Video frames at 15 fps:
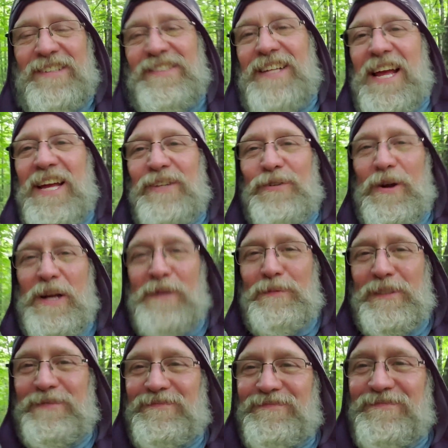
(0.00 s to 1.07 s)
Hand cramp.
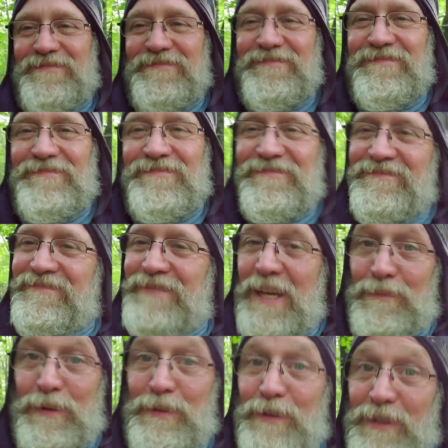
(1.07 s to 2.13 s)
I
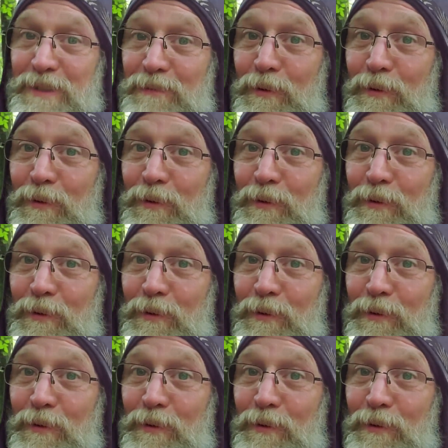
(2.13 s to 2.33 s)
better drink some